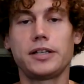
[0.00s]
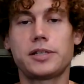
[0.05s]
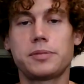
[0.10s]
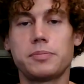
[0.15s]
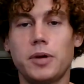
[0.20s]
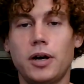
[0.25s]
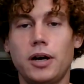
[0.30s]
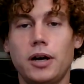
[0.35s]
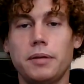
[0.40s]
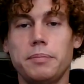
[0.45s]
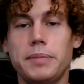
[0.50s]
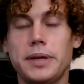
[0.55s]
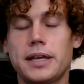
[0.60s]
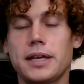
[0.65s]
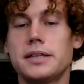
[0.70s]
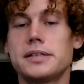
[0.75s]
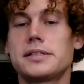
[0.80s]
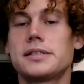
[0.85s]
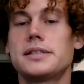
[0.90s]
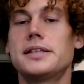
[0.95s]
small
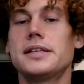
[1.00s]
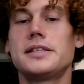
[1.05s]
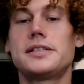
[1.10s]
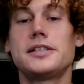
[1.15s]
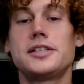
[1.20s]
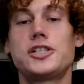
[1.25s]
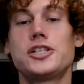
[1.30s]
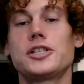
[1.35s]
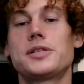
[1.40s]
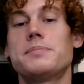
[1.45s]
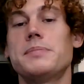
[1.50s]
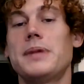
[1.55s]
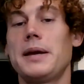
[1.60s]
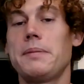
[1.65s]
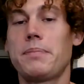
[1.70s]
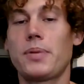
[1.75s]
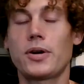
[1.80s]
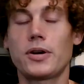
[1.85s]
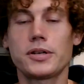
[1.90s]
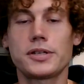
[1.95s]
because this is just my
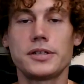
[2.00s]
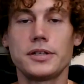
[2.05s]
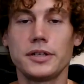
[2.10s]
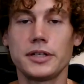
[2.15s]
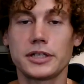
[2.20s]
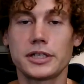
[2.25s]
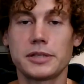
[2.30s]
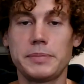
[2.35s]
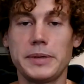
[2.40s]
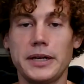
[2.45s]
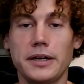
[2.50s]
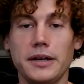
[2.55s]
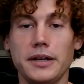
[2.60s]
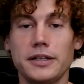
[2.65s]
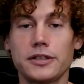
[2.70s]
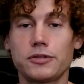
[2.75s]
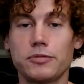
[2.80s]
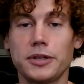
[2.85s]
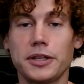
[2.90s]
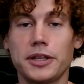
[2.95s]
personal
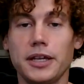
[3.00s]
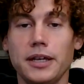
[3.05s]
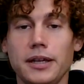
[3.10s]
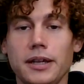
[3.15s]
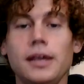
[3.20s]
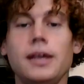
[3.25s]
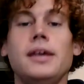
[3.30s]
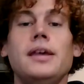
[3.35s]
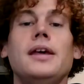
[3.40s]
experience with it.